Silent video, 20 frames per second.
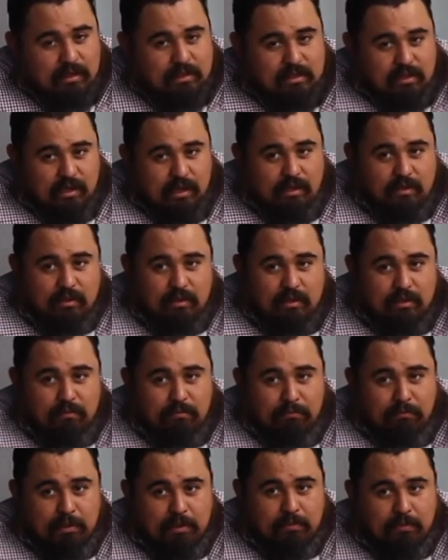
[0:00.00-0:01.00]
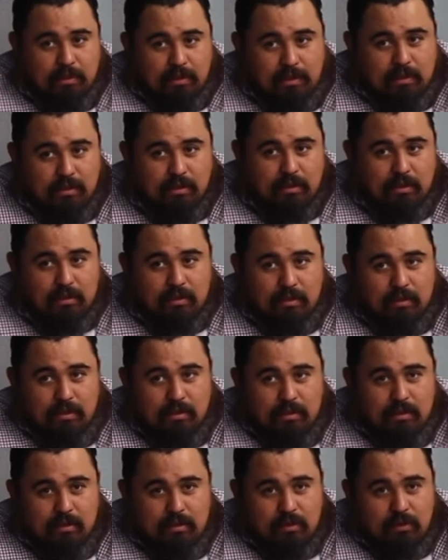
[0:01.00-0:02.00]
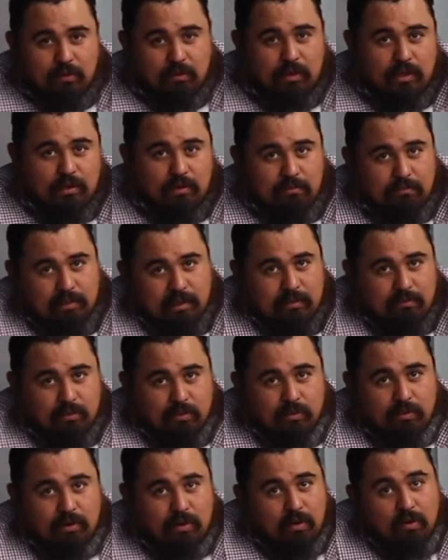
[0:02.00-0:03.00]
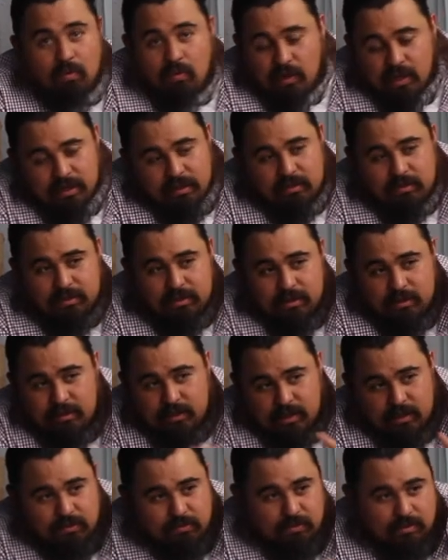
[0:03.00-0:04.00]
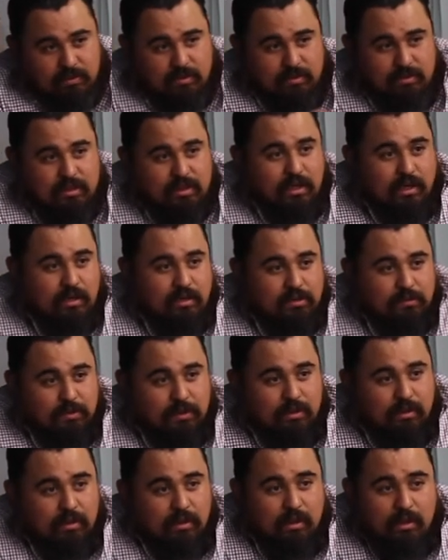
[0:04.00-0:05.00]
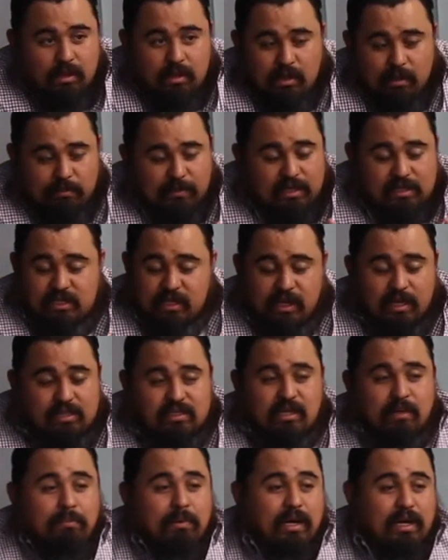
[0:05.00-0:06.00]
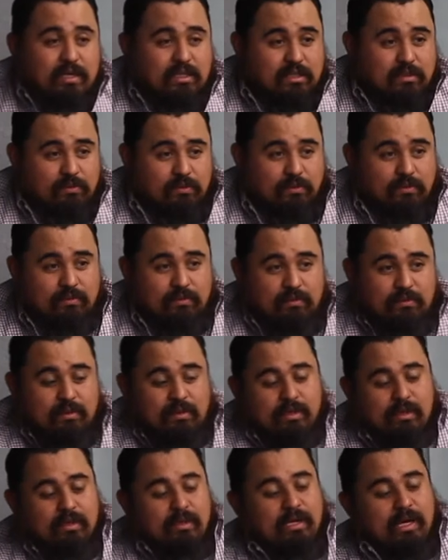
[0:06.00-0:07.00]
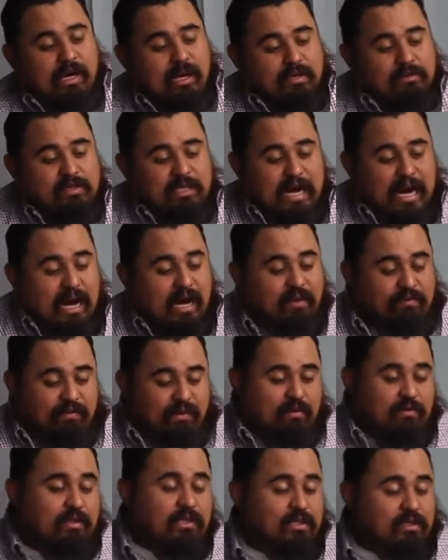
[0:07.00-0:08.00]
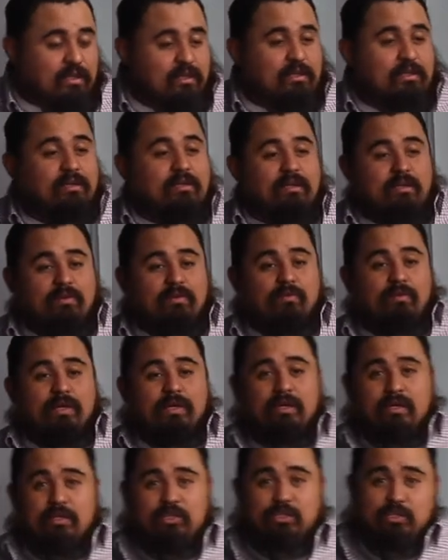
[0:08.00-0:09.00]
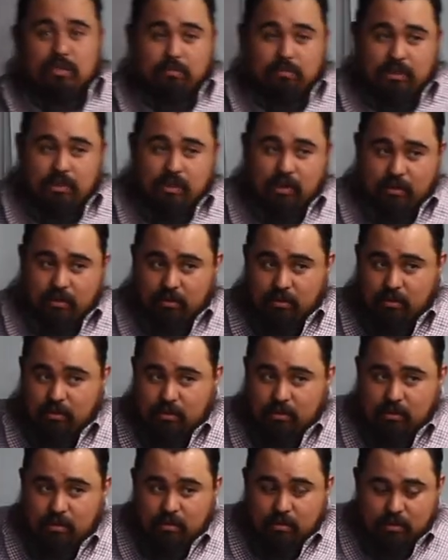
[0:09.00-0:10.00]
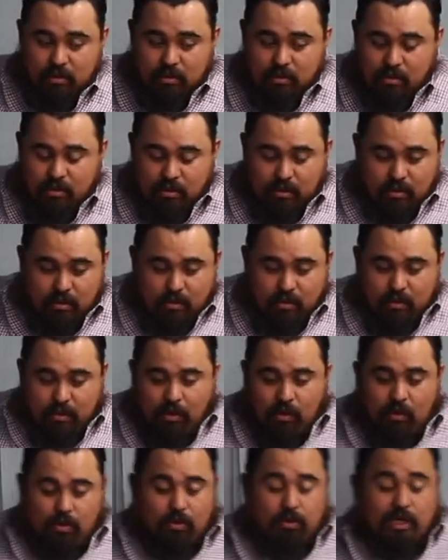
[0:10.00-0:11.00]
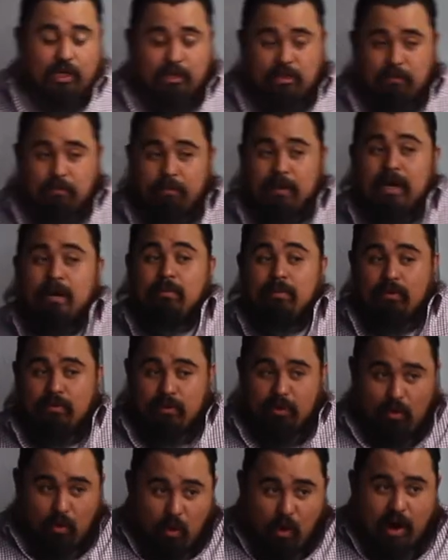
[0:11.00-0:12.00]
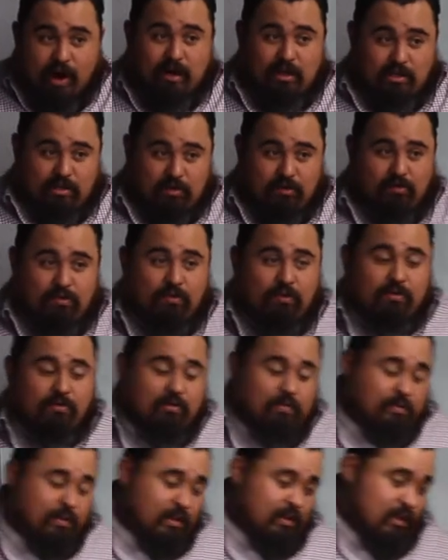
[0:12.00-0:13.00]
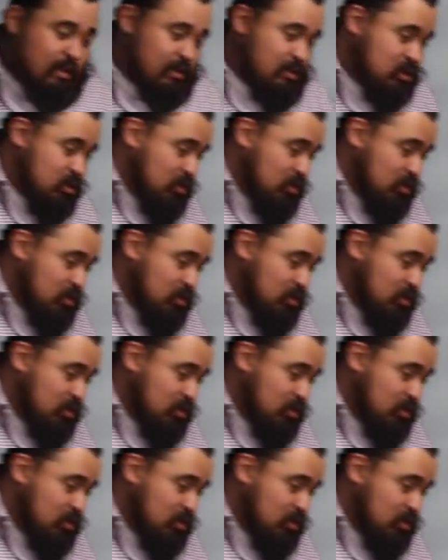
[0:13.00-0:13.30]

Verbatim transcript: It's not done biblically the way the Bible requires it. And that's what scares me. I'm not saying it's not possible. I've never seen it done in the way that it should be done. Or that the Bible requires it for it to be done.